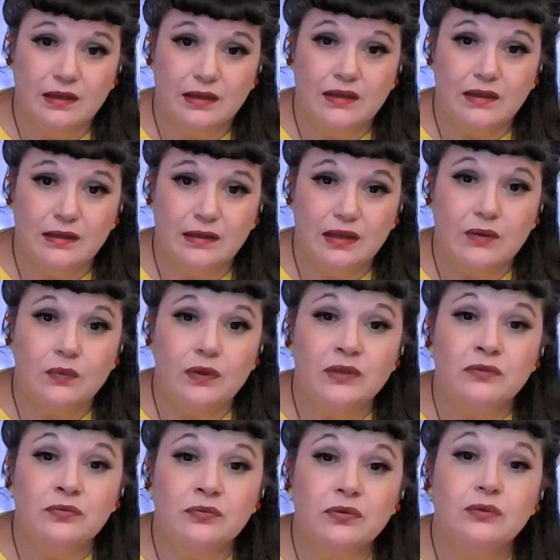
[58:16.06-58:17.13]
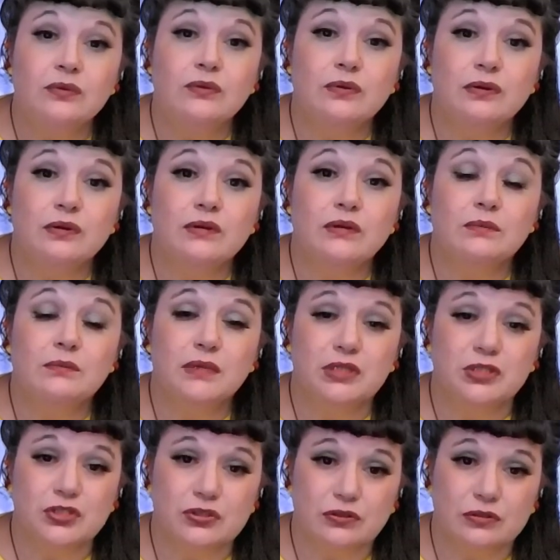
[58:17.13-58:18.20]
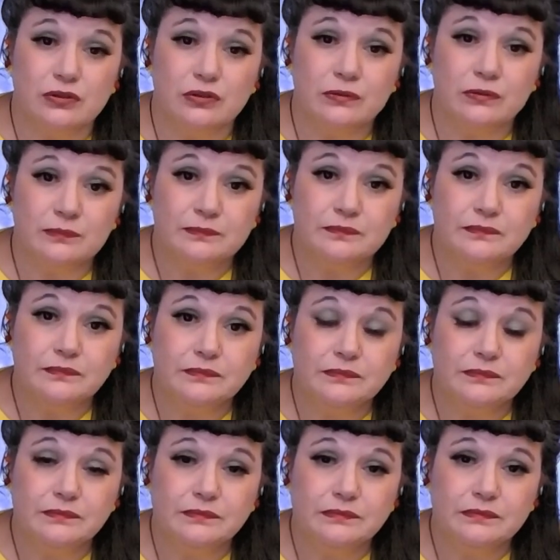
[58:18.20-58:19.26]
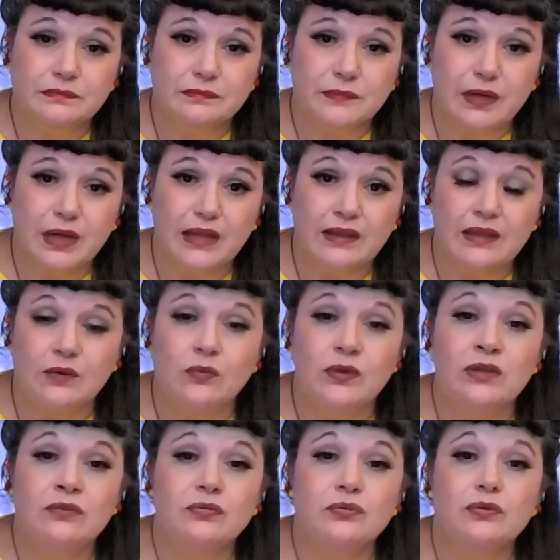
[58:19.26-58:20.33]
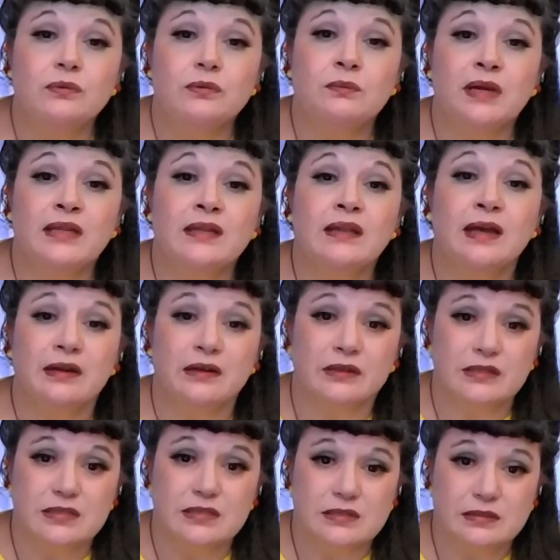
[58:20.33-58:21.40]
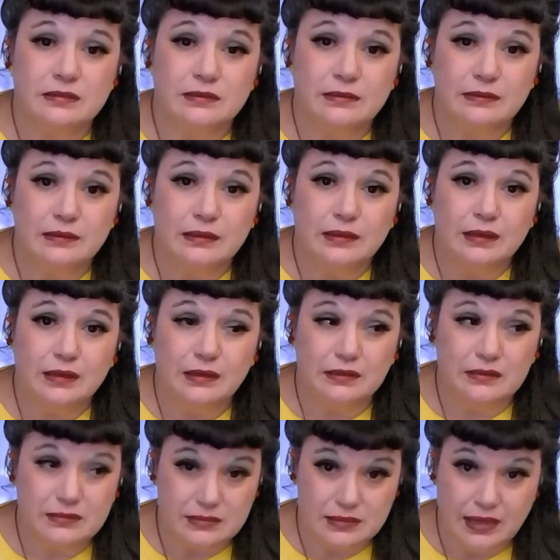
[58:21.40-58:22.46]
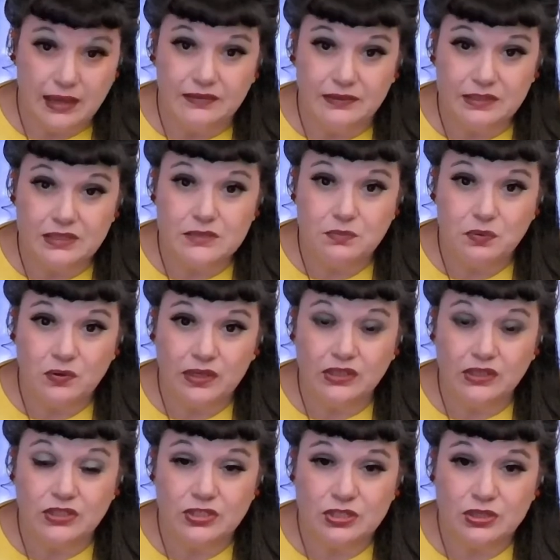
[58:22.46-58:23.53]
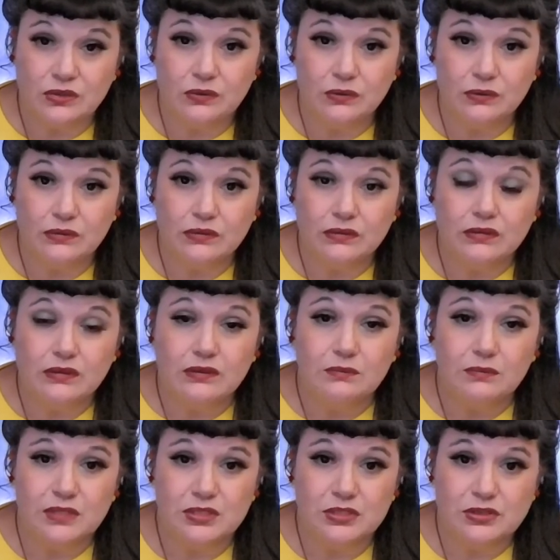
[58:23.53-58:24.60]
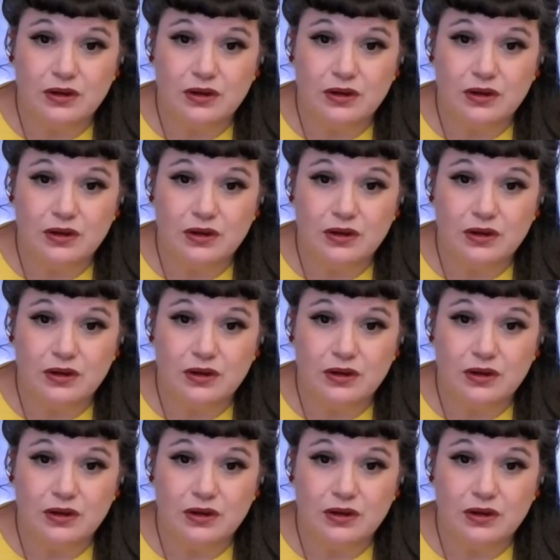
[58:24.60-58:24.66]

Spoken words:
They went through my journal and they went through my letters, because at this point too, Mr.